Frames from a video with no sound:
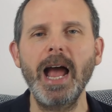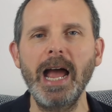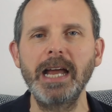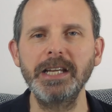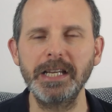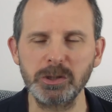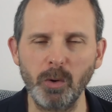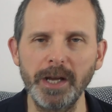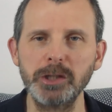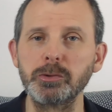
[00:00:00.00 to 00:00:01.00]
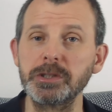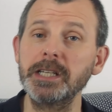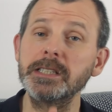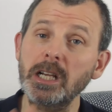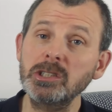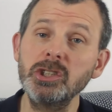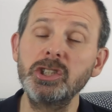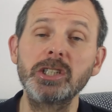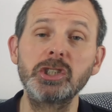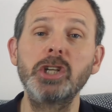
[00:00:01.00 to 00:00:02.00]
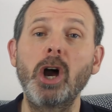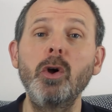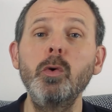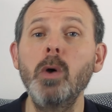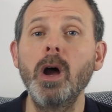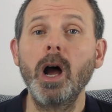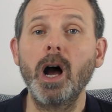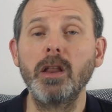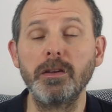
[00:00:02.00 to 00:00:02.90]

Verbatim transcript: and it's quite interesting. It doesn't just show uh,